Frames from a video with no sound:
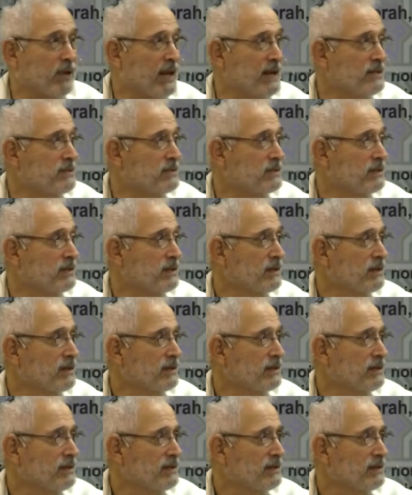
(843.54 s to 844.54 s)
place.
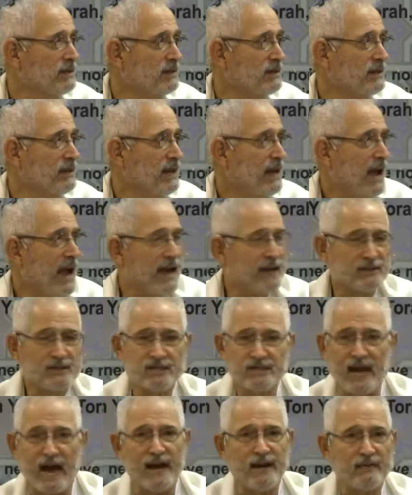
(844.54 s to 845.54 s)

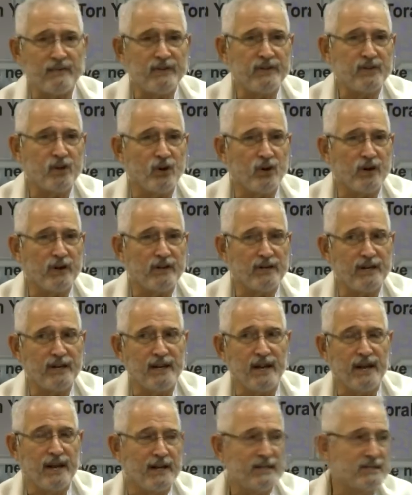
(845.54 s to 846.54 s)
Outside of
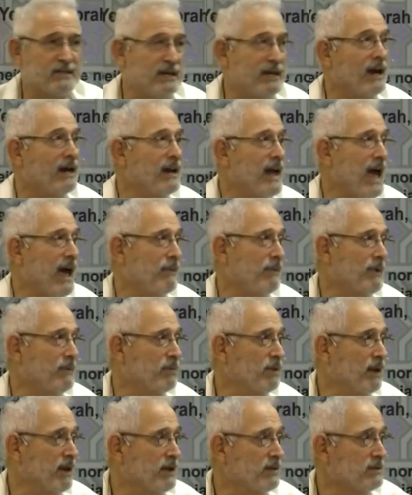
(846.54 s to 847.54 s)
eternity is the unhappy
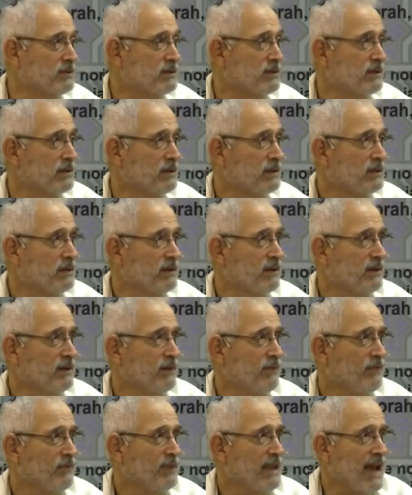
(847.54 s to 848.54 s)
place.
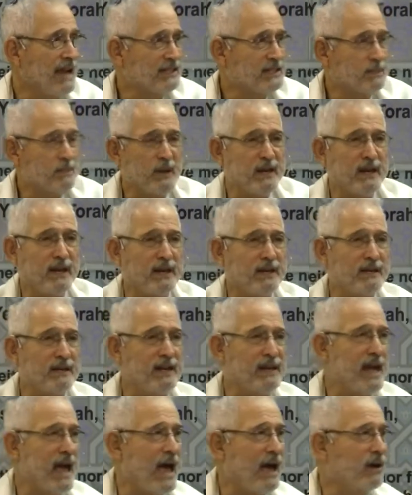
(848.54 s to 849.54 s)
That's being in
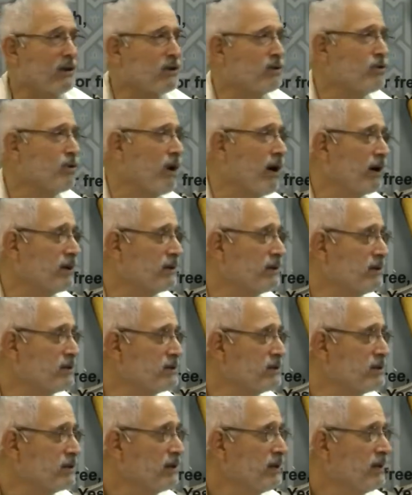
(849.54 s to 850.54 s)
the outer
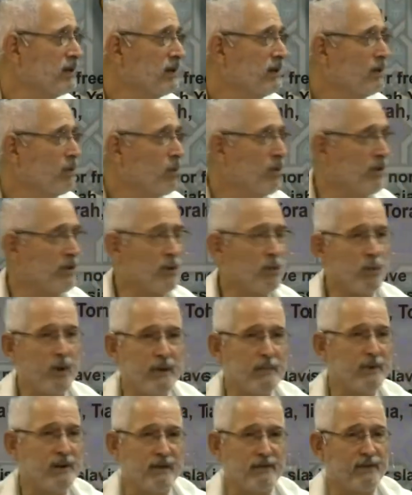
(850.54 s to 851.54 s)
darkness where the
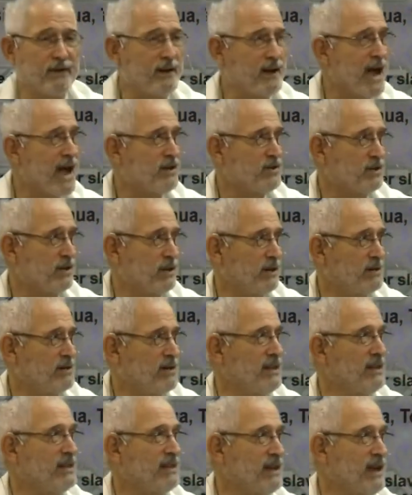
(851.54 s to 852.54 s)
weeping of the gnashing of
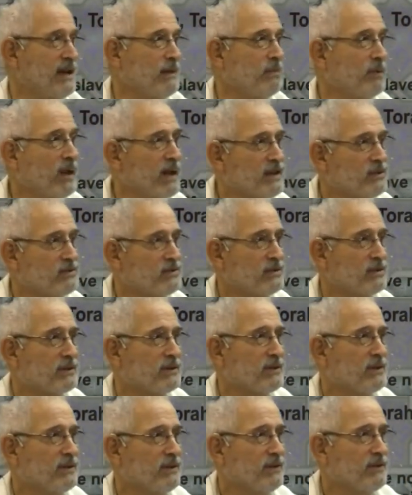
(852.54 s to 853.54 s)
teeth take place.
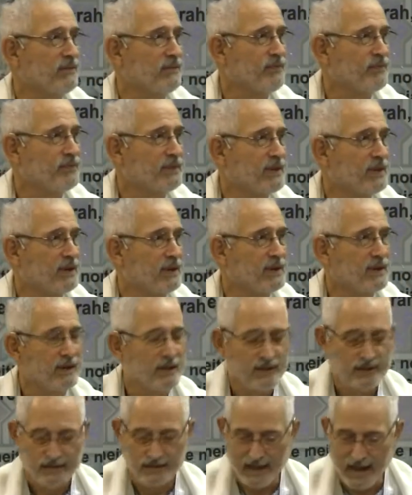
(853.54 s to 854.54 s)

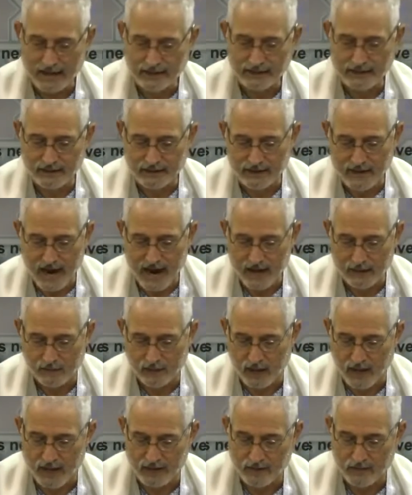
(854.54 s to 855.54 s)
That's the sad
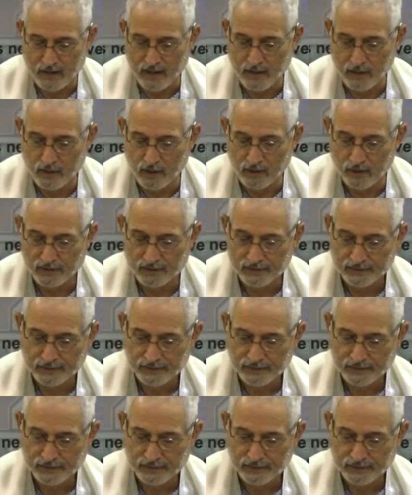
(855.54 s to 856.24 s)
place, people.